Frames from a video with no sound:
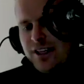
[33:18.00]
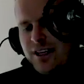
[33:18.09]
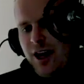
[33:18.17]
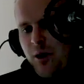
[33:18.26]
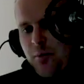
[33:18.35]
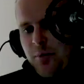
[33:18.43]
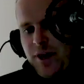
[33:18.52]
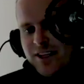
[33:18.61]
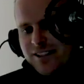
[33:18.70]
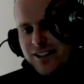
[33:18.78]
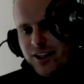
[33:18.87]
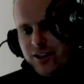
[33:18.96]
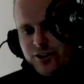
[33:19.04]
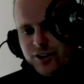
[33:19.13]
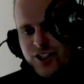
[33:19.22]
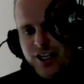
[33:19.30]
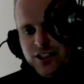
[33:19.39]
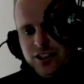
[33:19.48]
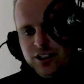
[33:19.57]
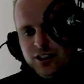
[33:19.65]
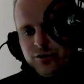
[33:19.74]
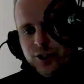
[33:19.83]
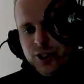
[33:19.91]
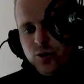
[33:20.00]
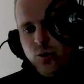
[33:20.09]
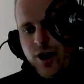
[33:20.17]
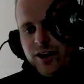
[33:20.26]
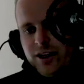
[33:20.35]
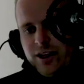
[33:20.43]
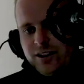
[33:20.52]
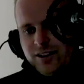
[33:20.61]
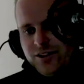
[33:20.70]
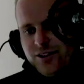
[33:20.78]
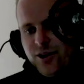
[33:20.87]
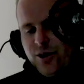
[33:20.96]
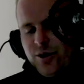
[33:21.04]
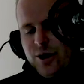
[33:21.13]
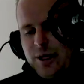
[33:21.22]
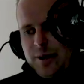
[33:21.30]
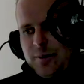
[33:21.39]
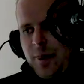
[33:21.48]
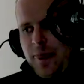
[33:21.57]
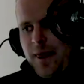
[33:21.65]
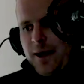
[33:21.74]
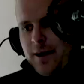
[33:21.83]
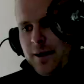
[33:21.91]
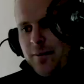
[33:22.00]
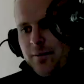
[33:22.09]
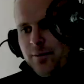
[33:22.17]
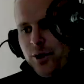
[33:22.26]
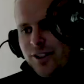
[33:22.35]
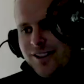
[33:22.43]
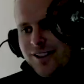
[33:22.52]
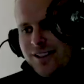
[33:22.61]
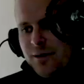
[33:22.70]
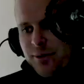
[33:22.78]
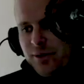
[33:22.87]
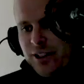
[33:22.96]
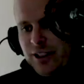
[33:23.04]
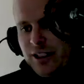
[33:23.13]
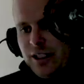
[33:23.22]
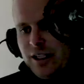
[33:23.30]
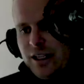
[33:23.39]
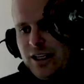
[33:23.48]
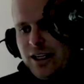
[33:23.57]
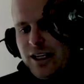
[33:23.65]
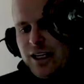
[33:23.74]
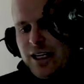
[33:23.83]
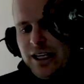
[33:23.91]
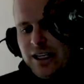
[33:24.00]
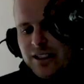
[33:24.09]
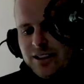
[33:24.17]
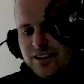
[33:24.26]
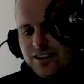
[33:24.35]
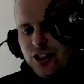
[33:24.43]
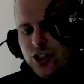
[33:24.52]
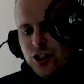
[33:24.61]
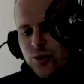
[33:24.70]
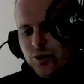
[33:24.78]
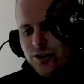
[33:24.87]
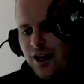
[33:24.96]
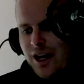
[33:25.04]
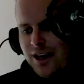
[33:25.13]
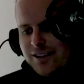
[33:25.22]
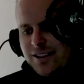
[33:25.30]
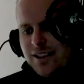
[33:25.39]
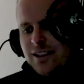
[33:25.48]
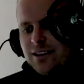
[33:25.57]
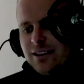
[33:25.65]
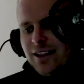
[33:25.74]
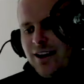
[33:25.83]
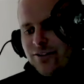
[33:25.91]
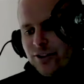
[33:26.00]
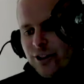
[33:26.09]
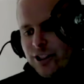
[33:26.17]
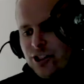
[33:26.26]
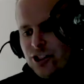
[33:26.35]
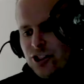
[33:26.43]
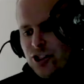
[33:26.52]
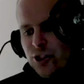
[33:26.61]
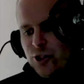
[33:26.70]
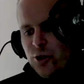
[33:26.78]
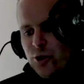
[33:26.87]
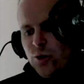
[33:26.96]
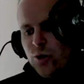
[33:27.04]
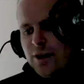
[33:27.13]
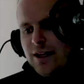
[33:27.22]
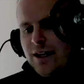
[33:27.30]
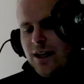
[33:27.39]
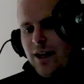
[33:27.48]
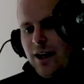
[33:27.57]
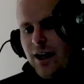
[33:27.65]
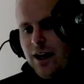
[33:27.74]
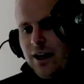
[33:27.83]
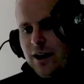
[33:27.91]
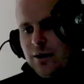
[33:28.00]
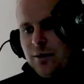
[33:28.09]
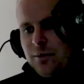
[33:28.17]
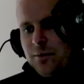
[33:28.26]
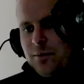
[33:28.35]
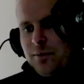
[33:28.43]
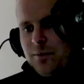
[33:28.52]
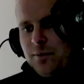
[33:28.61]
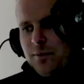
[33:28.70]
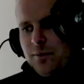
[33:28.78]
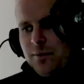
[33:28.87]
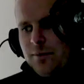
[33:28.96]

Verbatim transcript: is a basic understanding of really what it is. And so, um, put simply, it's utilizing leverage to um,